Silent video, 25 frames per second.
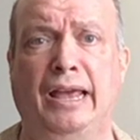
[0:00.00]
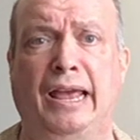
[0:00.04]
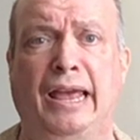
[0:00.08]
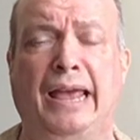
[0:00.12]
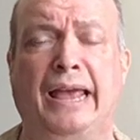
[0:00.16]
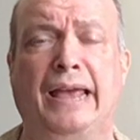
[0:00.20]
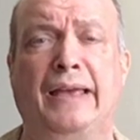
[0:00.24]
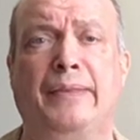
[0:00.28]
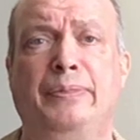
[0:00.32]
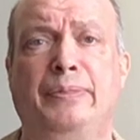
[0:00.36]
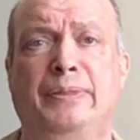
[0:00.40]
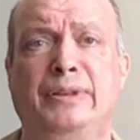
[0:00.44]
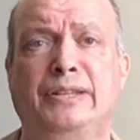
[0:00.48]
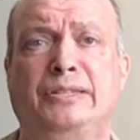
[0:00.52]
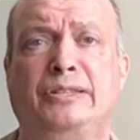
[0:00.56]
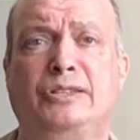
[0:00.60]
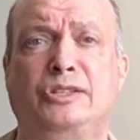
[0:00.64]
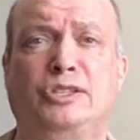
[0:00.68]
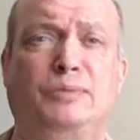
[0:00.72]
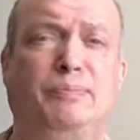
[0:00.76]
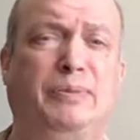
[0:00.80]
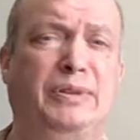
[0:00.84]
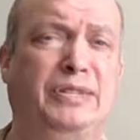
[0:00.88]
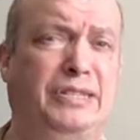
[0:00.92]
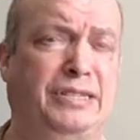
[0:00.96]
And this is
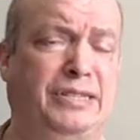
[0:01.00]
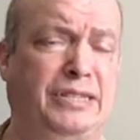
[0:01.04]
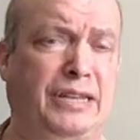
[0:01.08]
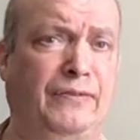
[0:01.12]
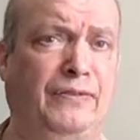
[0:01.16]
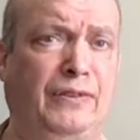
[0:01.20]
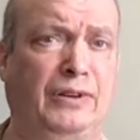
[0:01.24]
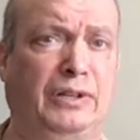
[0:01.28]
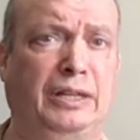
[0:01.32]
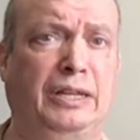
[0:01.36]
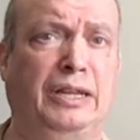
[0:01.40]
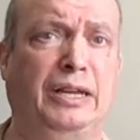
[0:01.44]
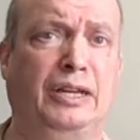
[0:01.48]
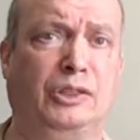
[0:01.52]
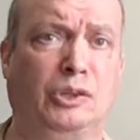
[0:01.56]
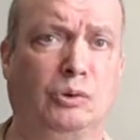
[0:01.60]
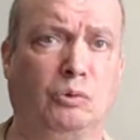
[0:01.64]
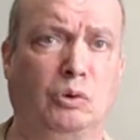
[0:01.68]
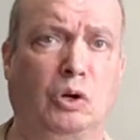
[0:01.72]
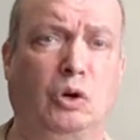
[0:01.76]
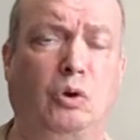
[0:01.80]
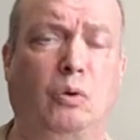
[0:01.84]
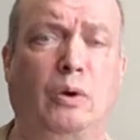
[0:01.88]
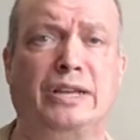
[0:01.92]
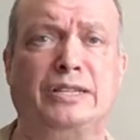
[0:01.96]
specifically at the
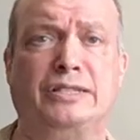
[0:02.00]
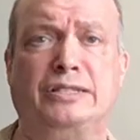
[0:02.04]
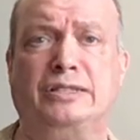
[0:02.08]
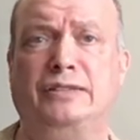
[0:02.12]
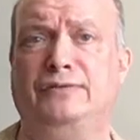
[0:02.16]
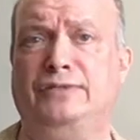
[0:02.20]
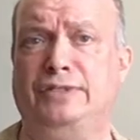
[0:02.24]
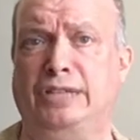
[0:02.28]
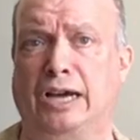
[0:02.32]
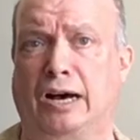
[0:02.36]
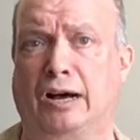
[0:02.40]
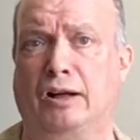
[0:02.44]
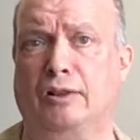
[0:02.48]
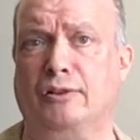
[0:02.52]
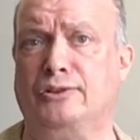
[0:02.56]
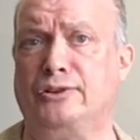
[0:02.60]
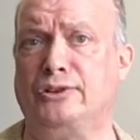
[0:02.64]
request of Dal.